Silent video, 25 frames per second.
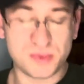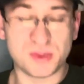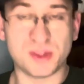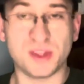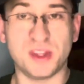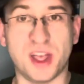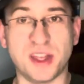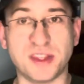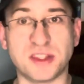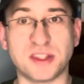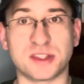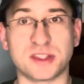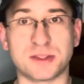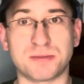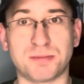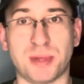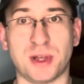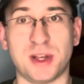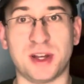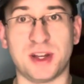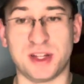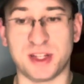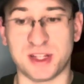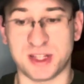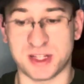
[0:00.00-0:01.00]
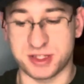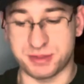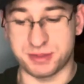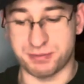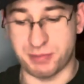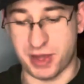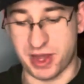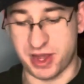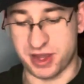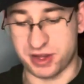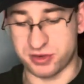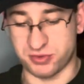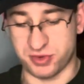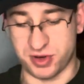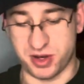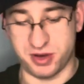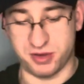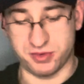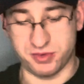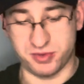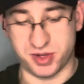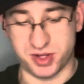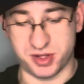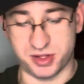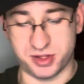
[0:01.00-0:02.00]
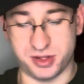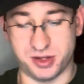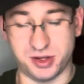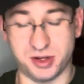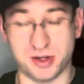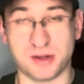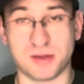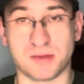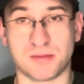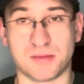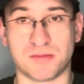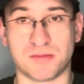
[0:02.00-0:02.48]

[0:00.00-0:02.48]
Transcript: that's explaining his background right there.